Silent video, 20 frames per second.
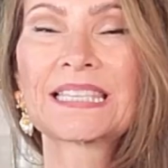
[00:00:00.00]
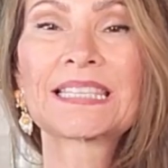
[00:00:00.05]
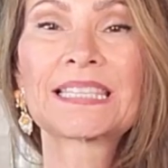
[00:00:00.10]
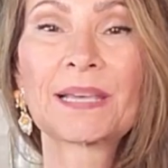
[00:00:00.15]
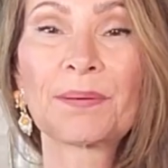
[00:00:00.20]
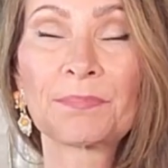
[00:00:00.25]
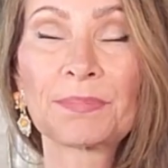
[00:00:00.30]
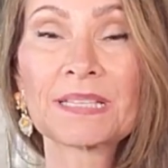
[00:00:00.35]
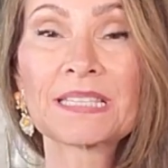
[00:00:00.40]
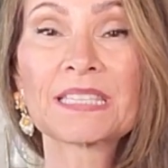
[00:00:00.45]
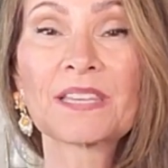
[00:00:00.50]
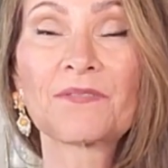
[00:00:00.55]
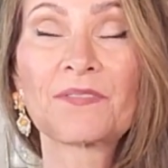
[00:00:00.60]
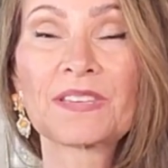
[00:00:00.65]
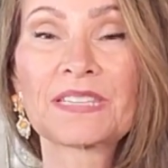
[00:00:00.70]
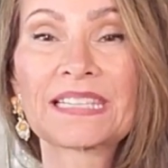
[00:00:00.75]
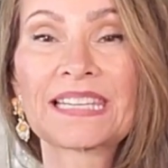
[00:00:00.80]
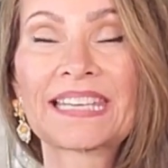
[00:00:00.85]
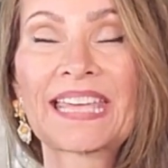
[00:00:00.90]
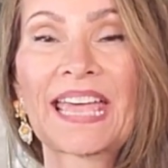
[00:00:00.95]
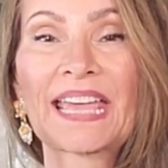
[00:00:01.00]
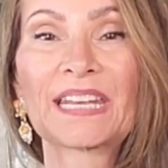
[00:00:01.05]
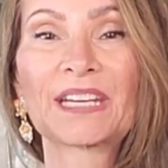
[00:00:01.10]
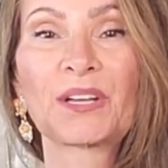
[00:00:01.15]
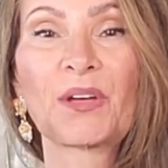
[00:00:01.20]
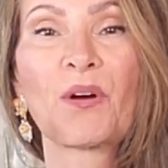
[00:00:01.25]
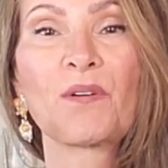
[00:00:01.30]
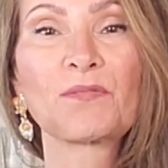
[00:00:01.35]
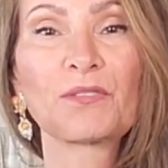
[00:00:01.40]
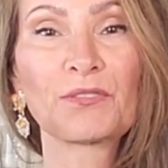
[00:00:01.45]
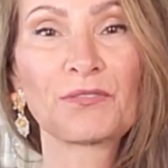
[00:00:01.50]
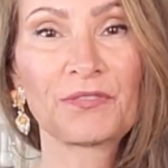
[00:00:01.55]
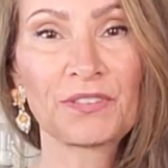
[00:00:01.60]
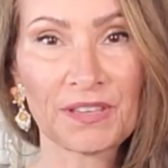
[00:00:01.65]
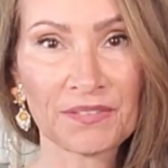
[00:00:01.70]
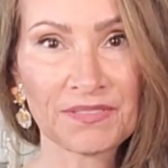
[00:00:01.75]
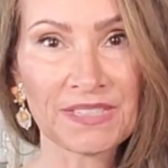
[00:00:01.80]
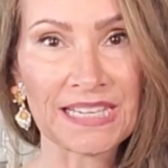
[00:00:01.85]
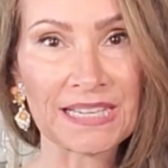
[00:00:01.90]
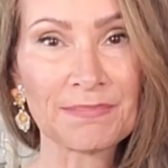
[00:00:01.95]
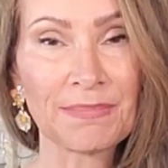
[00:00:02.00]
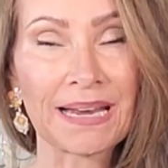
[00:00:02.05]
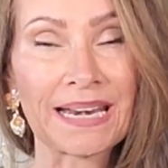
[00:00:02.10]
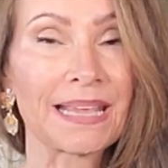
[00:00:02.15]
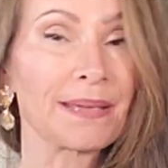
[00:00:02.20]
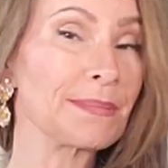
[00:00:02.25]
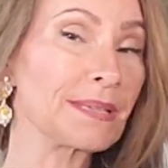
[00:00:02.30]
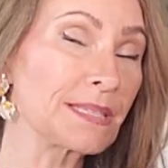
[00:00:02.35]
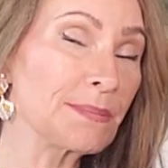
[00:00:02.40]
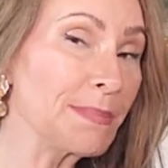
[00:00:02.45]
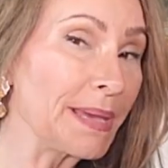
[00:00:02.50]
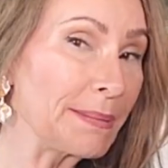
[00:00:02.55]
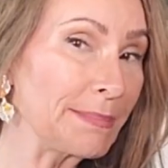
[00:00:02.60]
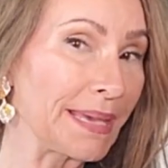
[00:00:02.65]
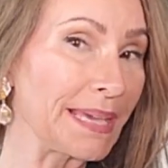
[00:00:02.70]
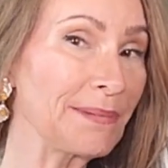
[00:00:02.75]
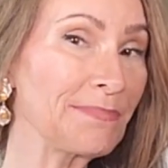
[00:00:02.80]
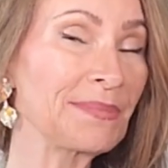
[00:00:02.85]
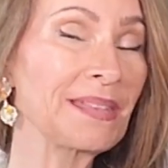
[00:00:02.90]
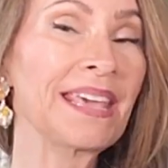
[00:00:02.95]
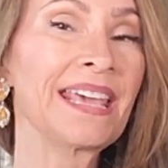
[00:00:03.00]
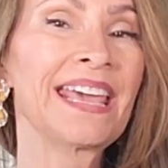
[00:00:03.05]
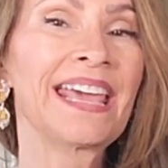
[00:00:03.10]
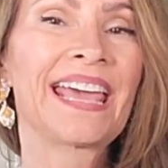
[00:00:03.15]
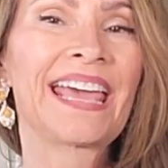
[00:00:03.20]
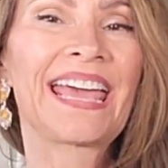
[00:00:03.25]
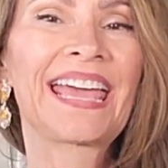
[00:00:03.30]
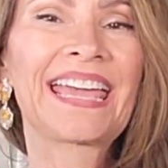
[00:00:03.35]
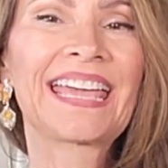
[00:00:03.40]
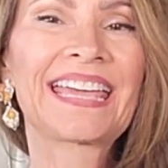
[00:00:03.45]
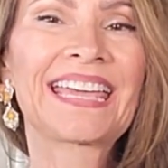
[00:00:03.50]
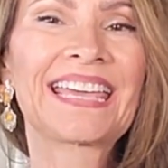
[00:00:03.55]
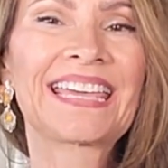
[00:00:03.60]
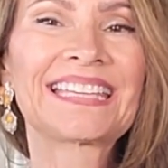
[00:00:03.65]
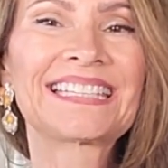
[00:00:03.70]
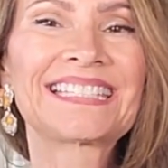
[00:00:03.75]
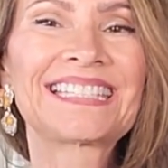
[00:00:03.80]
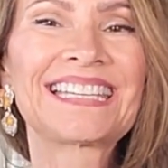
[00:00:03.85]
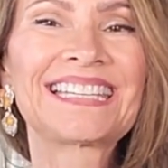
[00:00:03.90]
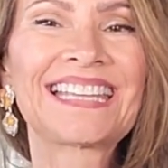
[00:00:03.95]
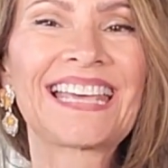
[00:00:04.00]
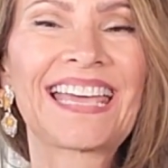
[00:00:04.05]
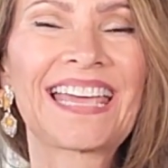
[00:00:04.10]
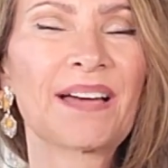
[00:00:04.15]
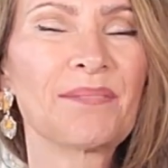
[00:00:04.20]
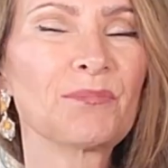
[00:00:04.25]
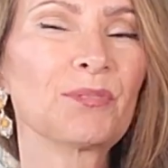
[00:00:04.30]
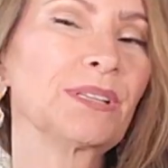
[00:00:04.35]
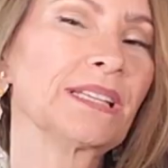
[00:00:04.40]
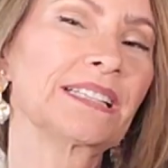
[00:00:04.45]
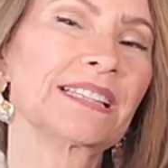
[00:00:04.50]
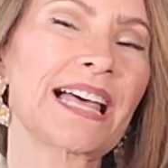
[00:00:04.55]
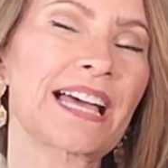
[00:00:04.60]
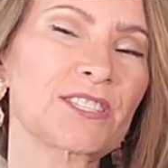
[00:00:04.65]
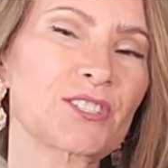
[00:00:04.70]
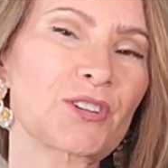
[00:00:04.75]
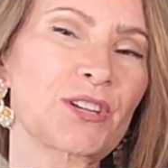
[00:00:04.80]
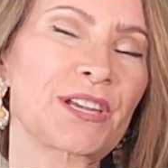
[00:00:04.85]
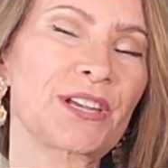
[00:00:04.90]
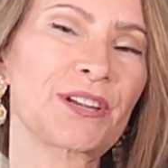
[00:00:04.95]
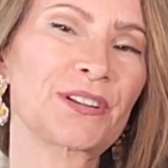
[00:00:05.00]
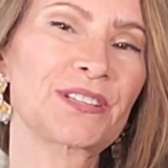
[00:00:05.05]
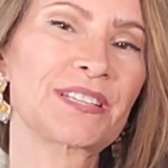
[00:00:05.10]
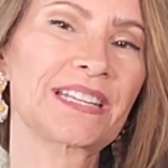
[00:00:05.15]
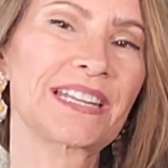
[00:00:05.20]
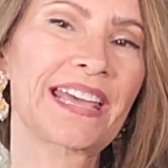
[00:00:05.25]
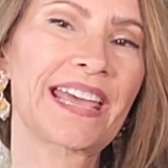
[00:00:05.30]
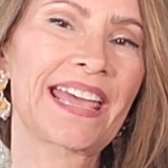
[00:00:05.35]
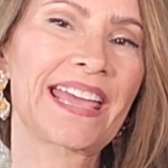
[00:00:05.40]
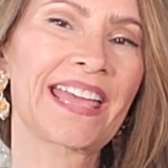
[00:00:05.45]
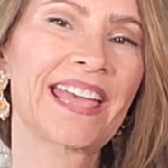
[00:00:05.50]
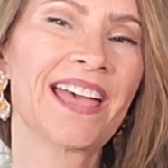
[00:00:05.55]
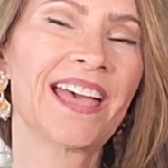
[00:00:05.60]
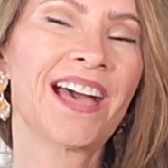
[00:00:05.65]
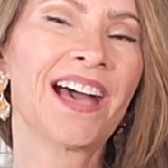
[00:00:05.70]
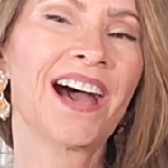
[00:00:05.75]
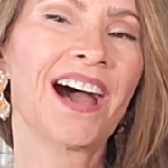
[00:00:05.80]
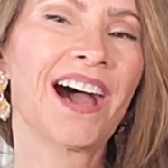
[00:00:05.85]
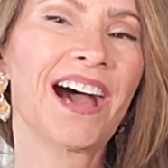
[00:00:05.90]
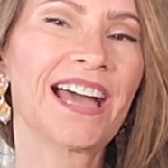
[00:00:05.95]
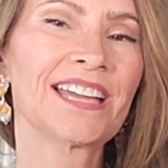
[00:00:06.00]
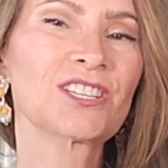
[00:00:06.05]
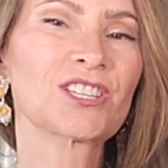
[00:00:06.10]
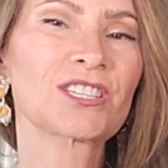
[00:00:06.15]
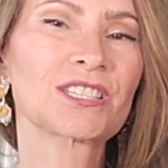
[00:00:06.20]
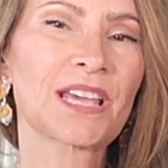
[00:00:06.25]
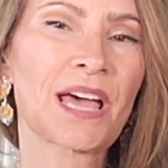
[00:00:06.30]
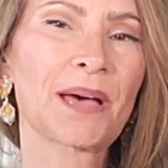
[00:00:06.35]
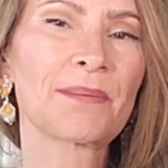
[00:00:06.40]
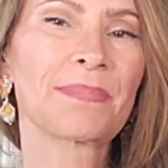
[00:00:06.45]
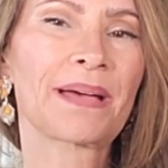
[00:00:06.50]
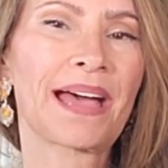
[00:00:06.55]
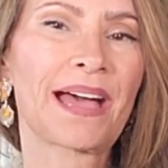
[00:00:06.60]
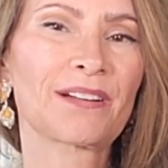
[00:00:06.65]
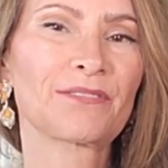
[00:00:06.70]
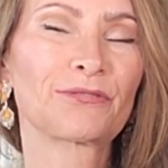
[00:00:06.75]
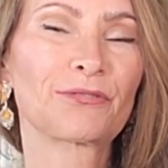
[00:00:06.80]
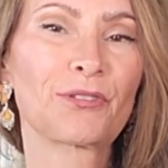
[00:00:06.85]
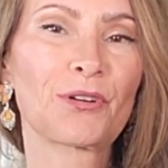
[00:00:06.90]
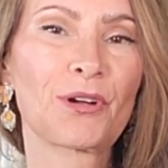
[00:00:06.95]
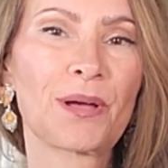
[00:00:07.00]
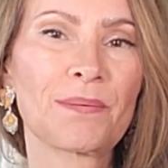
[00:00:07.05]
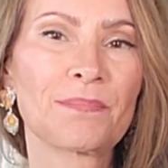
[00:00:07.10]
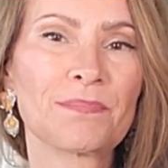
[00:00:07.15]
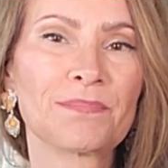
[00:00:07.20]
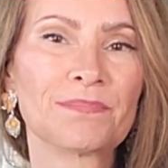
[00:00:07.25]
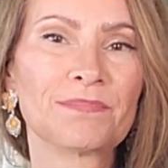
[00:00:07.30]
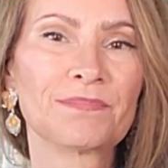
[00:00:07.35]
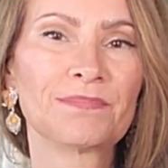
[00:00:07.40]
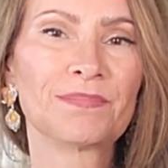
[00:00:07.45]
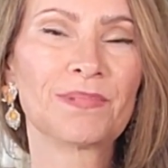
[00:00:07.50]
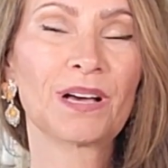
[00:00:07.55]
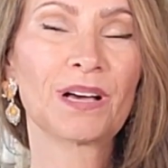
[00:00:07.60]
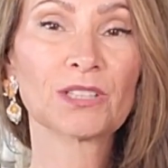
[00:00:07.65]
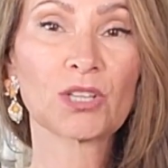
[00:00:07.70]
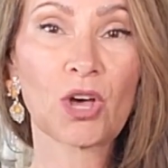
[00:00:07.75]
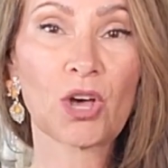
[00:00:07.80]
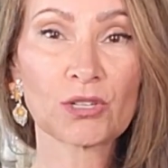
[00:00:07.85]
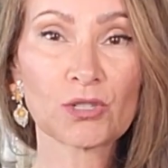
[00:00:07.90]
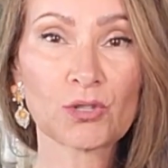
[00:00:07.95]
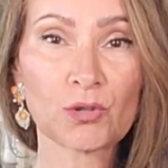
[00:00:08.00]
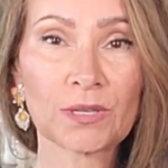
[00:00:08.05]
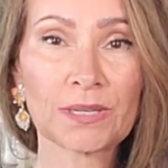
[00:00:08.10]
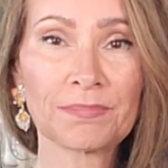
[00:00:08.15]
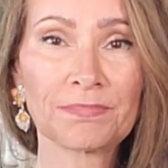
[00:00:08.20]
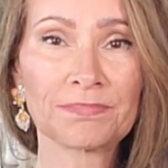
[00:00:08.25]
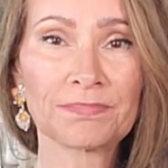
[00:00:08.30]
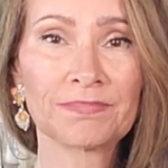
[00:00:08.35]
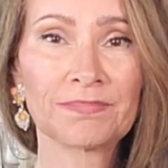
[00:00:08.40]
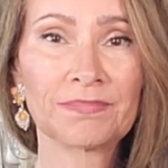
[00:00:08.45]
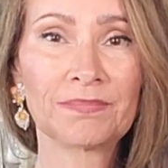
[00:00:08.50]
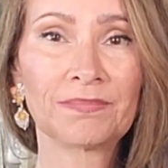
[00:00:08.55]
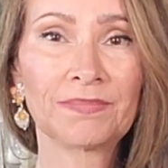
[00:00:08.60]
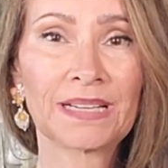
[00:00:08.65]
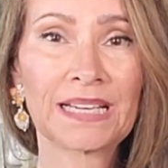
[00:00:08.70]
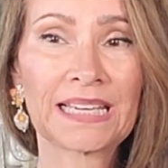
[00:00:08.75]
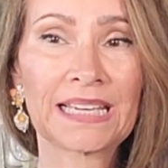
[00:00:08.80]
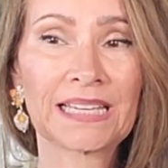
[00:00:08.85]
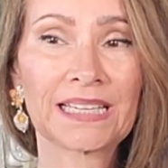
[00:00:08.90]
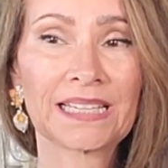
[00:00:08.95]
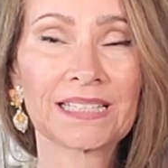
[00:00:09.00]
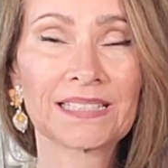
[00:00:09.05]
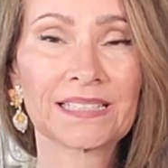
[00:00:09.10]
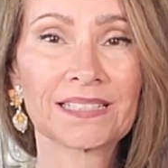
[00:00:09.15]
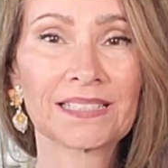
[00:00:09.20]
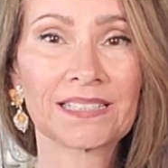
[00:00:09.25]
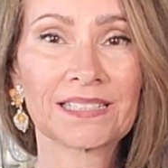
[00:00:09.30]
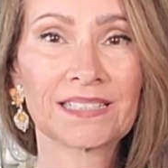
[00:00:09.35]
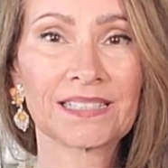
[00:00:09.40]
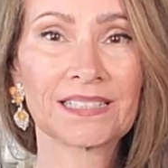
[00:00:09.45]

Simply Sophisticated Over 50. My name is Mimi, and today I'm really glad you're here today. I just got back from a long trip, and